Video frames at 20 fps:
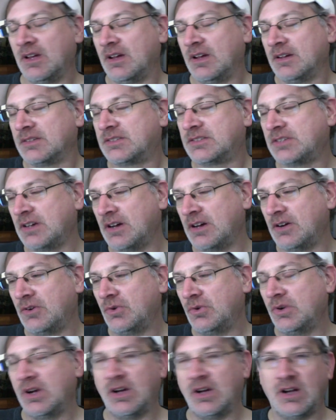
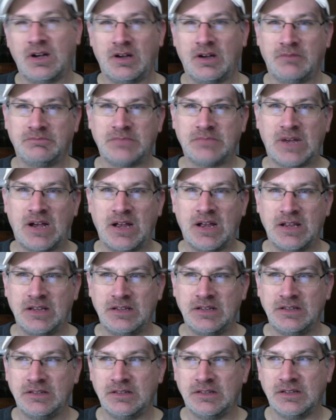So um,
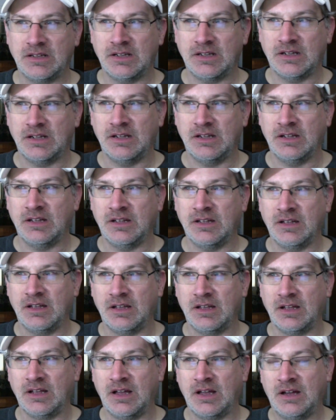I, uh,
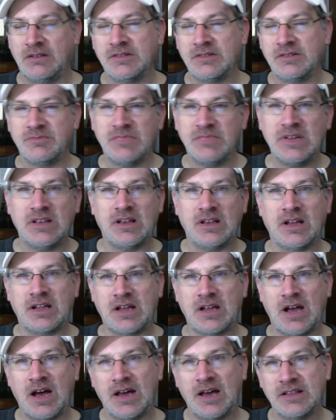I'll admit, I
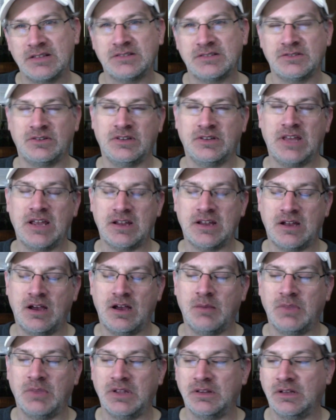kind of saw that
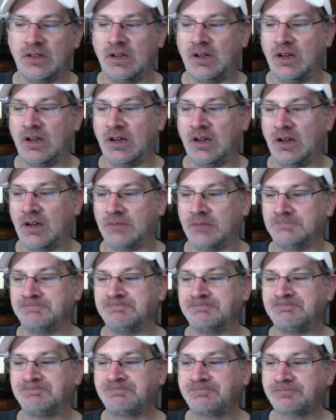coming.
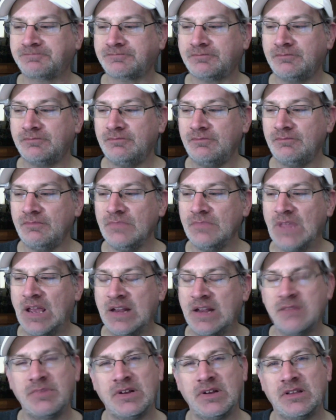Um,
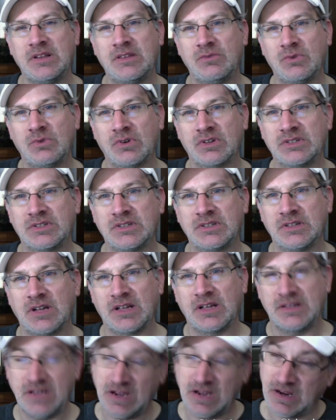anybody that works in
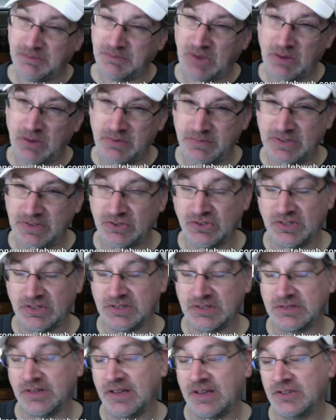IT, I probably mentioned
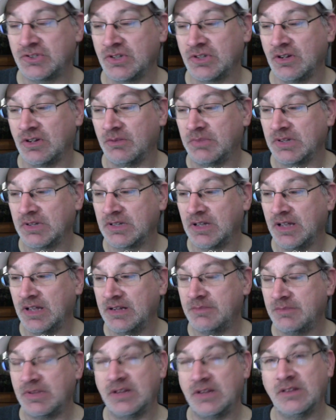this last show, but uh,
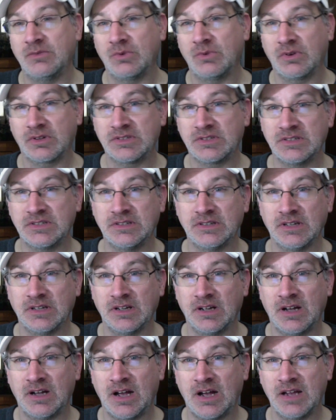anybody that works in
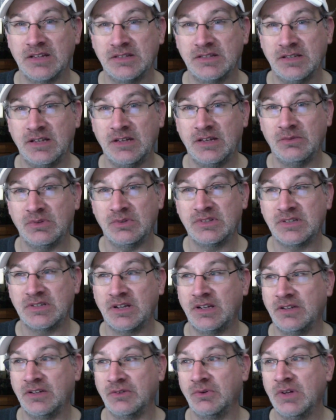uh, IT would tell
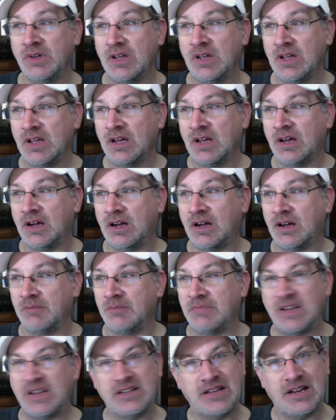you uh,
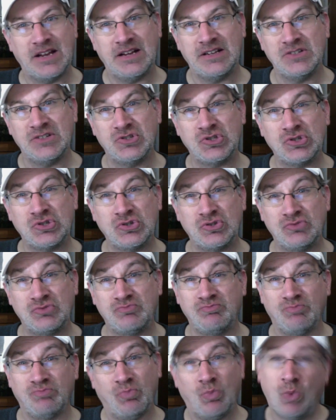maintaining
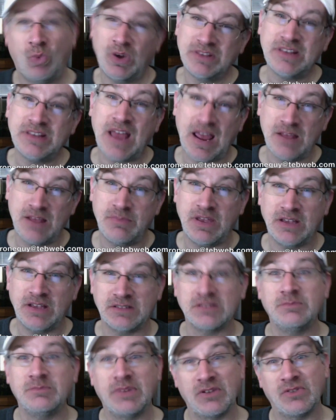one database
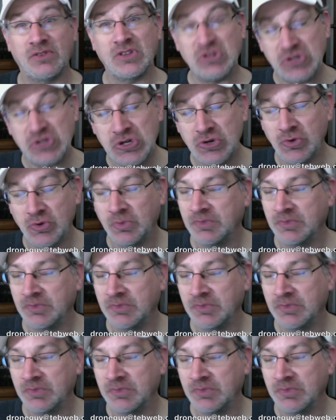is better than two.